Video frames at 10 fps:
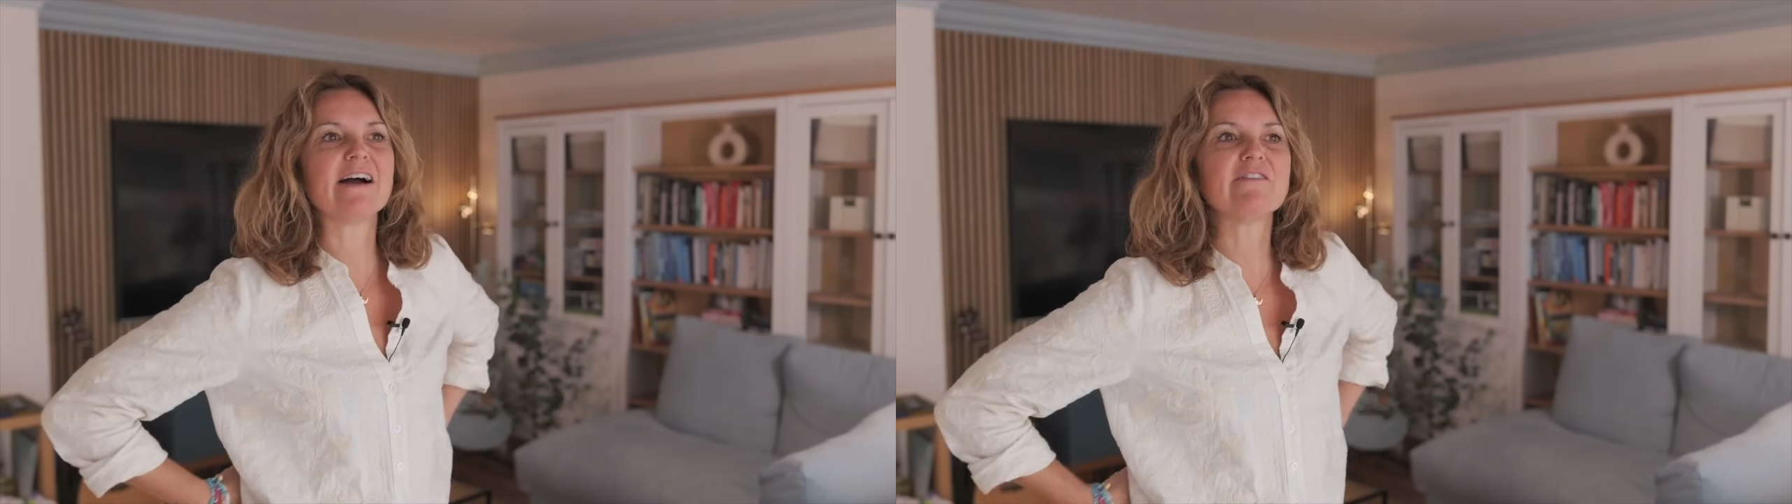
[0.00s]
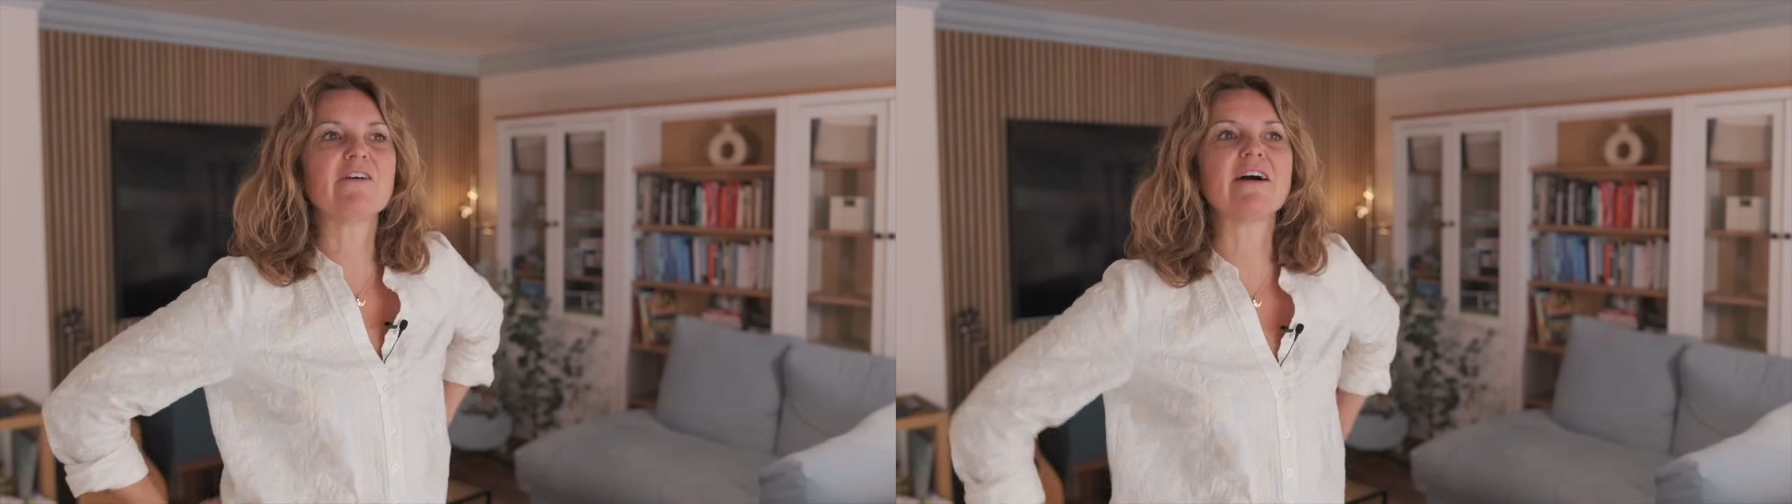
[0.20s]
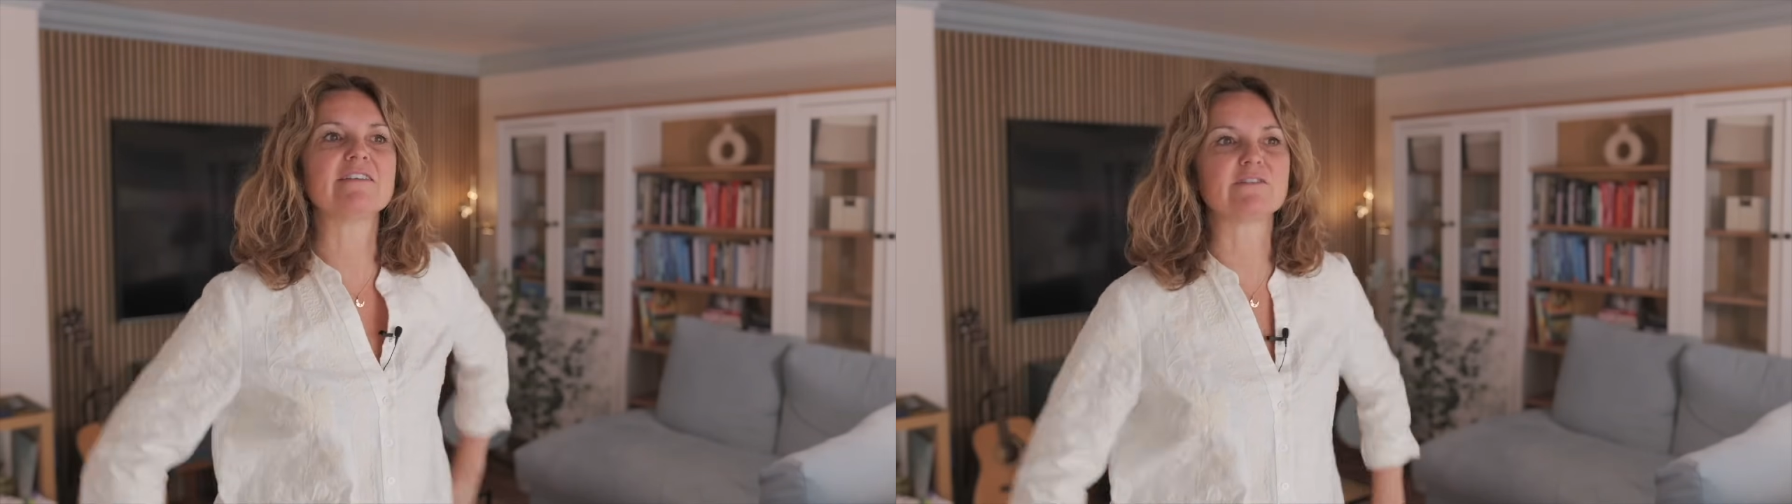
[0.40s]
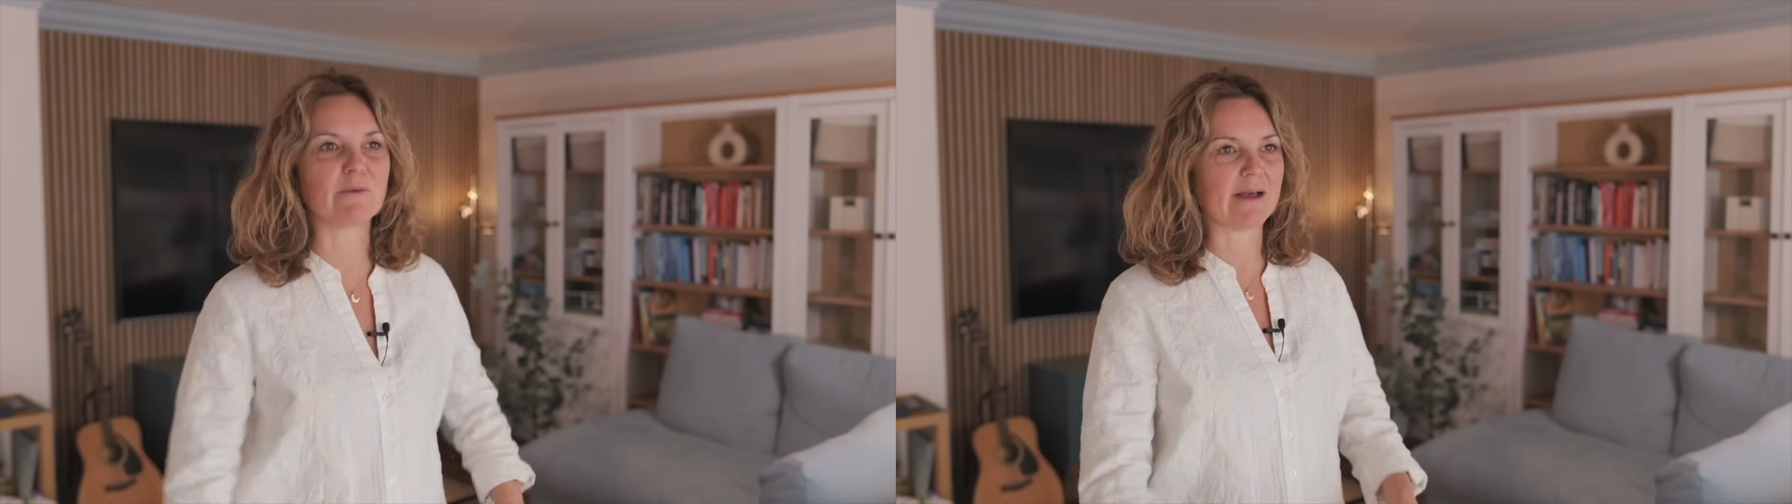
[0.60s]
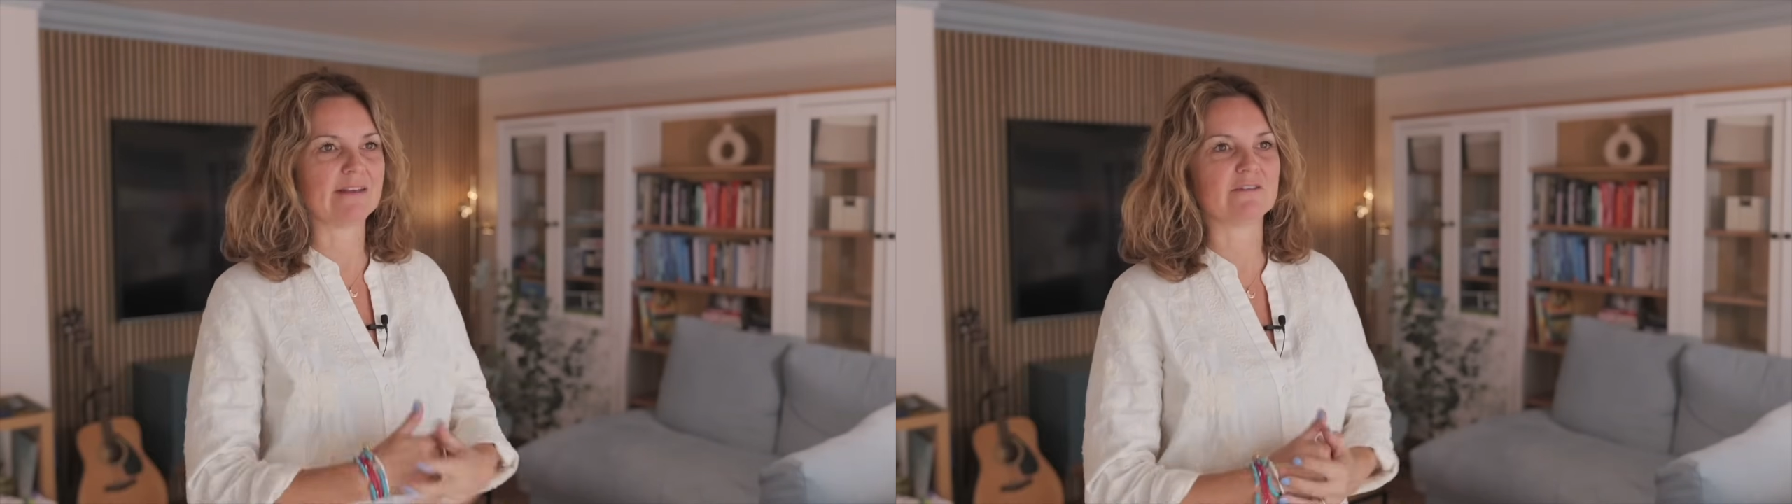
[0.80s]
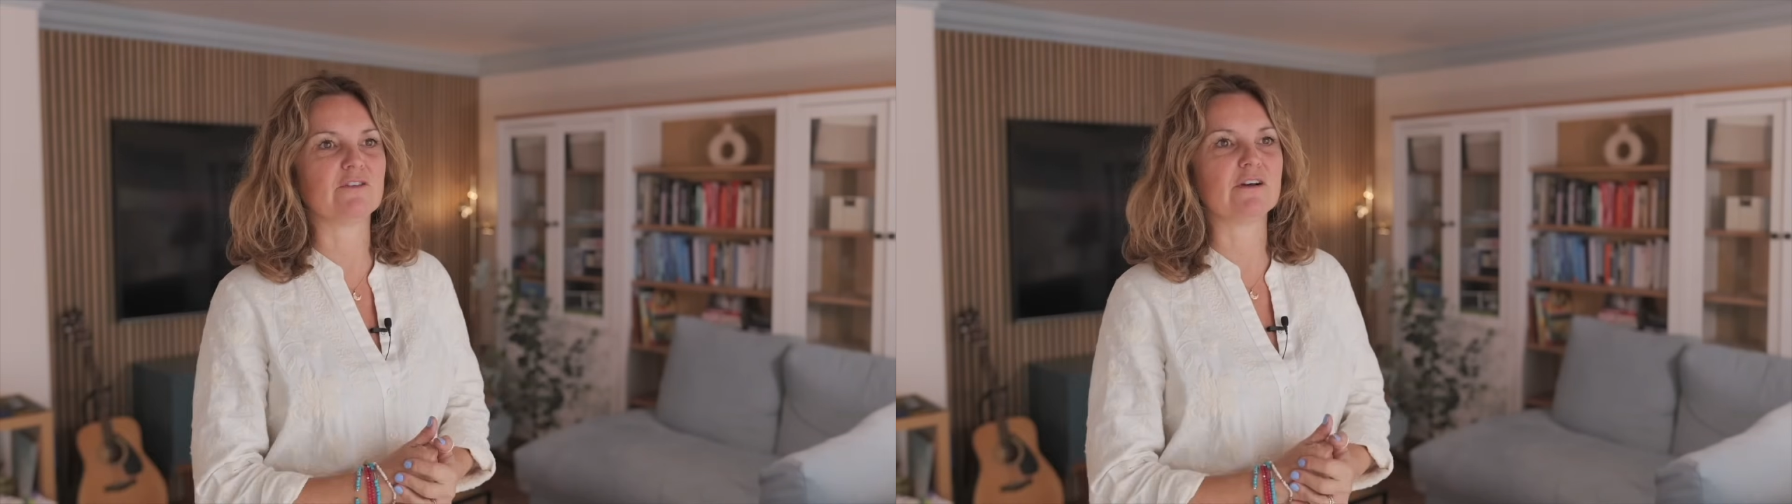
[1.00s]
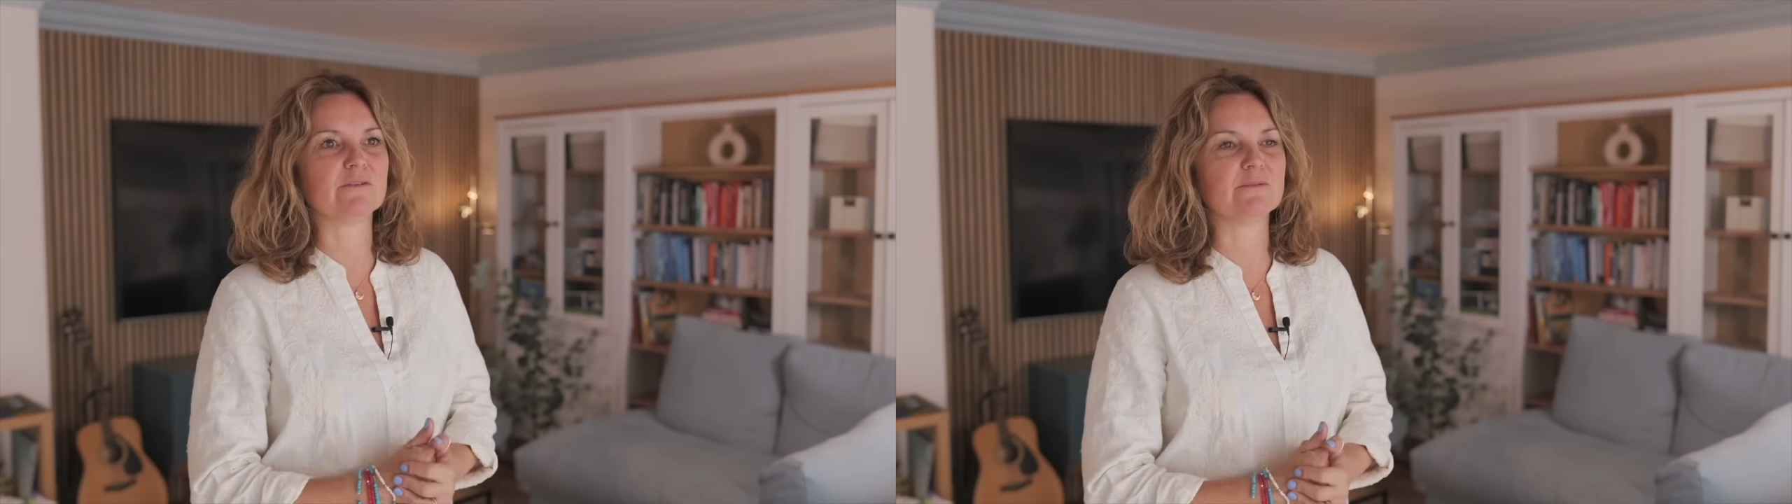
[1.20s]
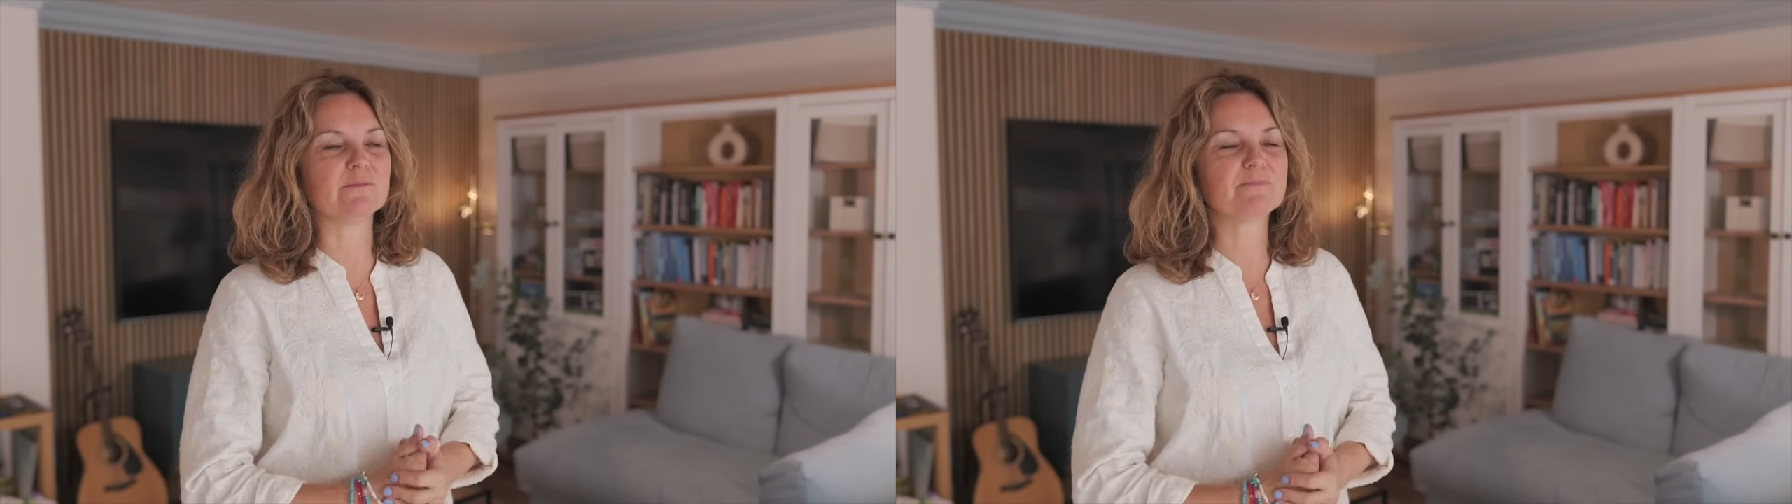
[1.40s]
I find quite a
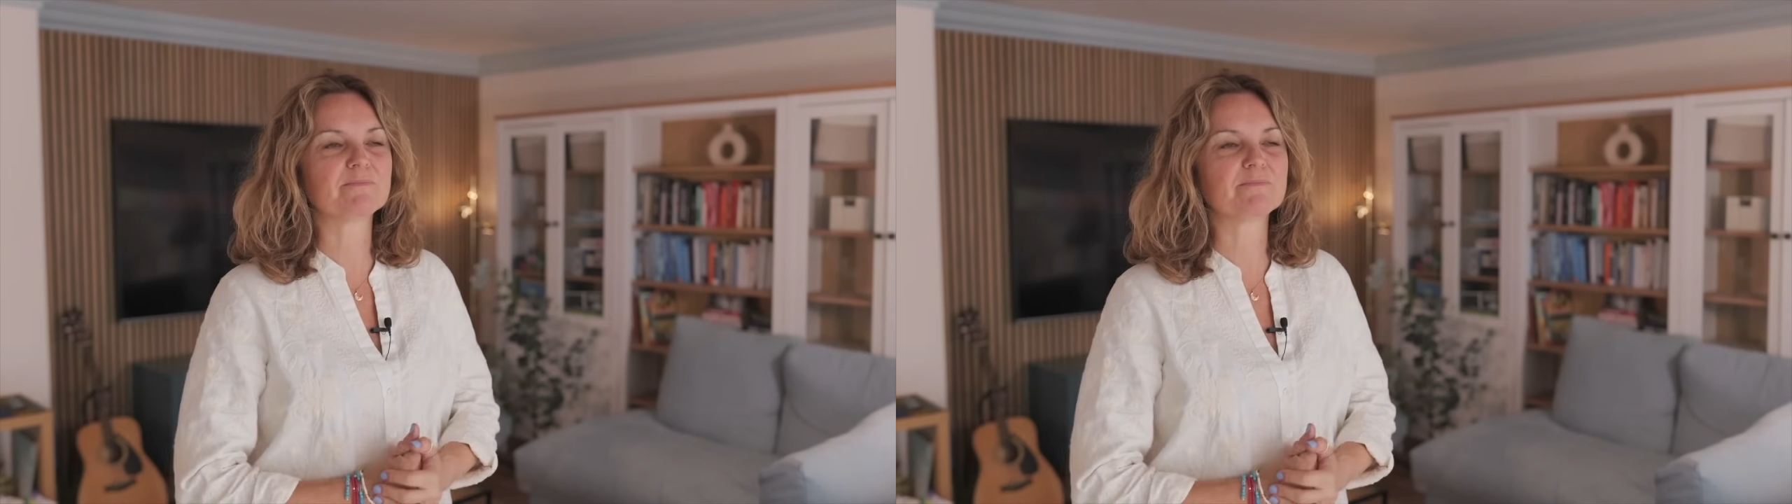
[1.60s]
struggle.